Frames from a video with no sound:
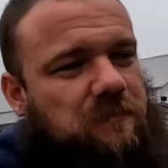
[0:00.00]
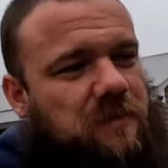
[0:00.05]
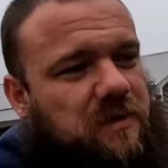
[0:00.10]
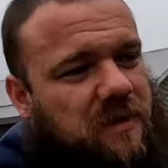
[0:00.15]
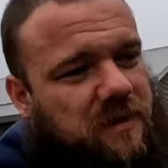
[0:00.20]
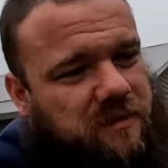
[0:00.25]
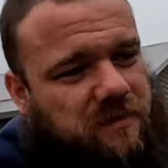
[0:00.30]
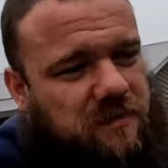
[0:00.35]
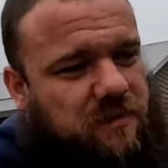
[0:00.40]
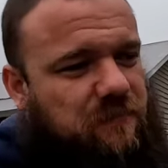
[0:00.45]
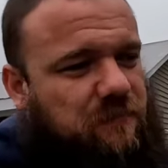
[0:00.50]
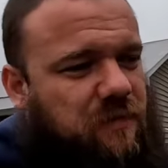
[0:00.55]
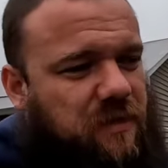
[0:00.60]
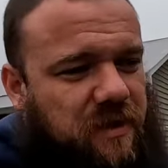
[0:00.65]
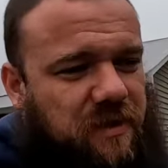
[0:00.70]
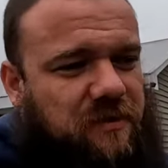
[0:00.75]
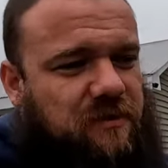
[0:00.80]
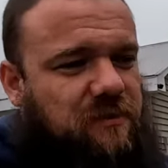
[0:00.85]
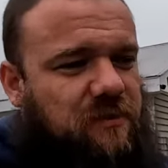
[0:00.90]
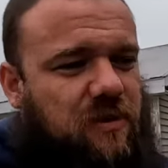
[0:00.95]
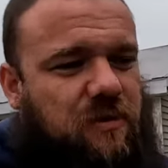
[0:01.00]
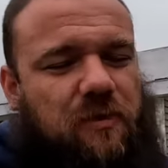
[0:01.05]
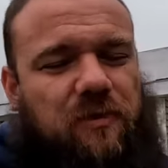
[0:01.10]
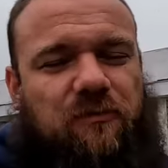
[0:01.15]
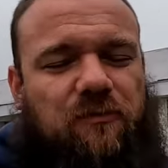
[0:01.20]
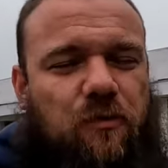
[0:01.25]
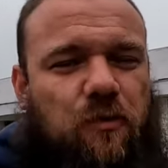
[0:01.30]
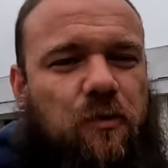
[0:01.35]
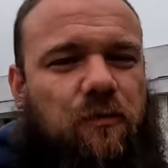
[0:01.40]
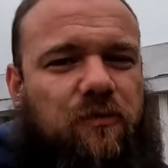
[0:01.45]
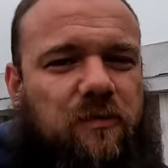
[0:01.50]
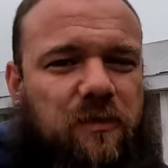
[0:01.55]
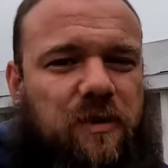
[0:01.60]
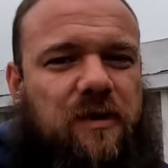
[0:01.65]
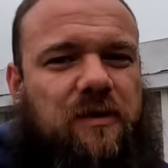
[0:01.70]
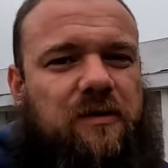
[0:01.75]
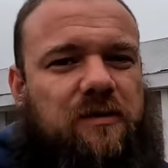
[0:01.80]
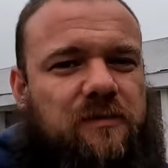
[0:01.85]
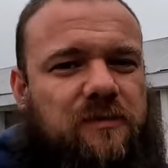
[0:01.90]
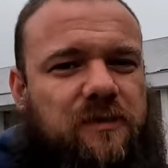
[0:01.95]
and some things going forward from
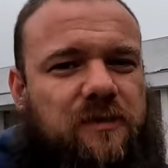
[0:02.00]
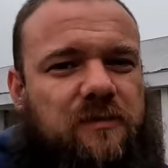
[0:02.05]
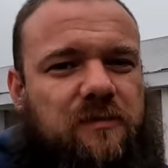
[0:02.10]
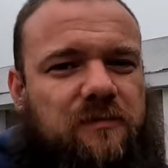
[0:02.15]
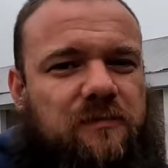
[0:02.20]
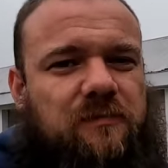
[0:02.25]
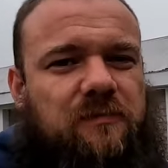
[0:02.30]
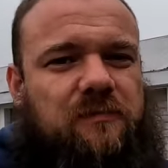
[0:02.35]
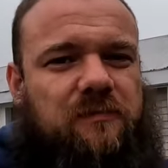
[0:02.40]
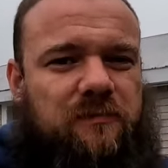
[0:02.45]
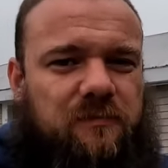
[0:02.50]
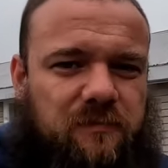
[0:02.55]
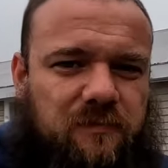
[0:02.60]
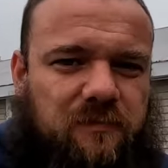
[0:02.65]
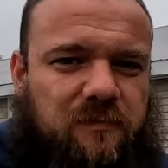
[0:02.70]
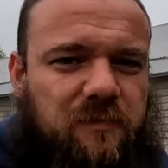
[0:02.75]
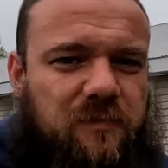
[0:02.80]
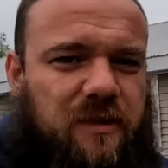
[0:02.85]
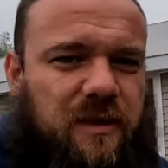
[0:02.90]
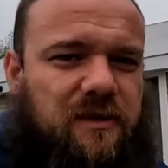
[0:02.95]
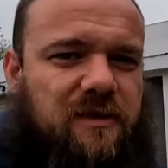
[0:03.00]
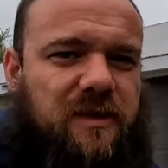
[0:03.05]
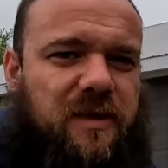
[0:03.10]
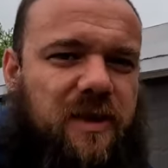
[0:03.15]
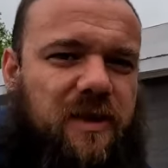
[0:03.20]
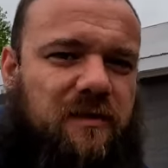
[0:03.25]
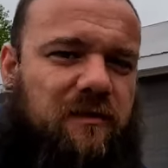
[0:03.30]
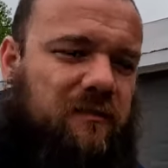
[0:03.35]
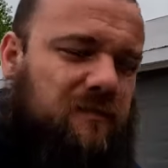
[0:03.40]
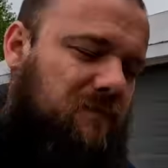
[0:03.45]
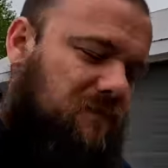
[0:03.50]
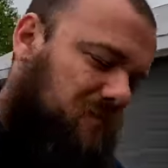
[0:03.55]
here. So thanks again.